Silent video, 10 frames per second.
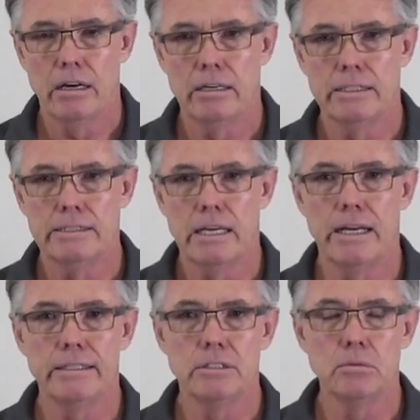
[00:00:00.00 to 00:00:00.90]
are
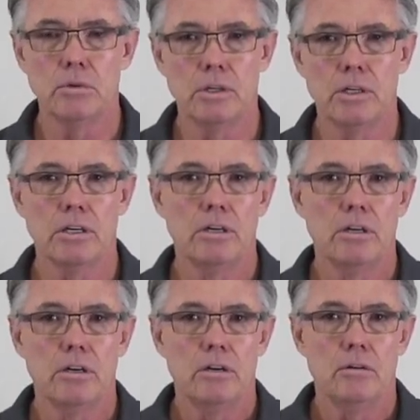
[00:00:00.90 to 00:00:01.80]
designed to work
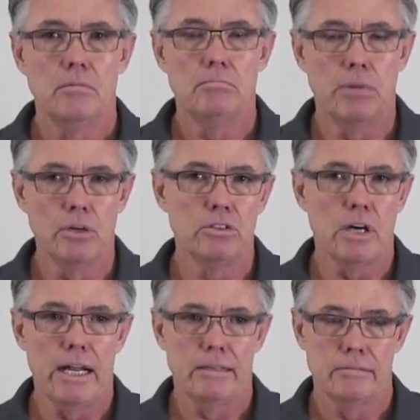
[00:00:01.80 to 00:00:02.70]
bone
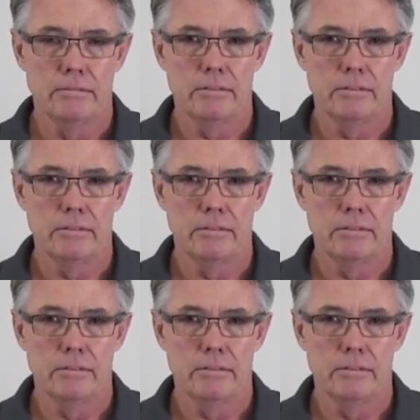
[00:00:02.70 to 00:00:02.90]
dry.